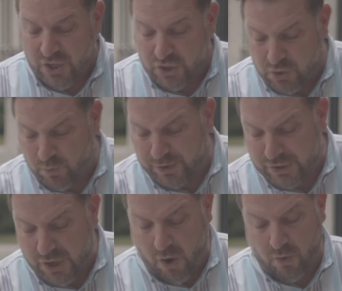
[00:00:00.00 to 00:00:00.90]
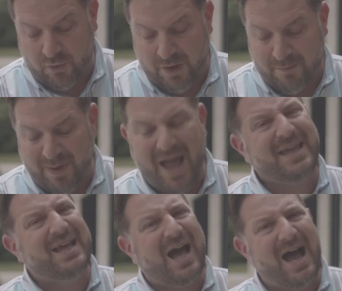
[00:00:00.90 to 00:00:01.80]
You were known by
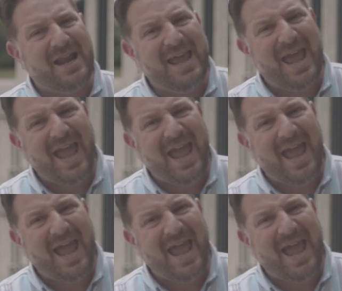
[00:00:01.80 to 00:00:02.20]
God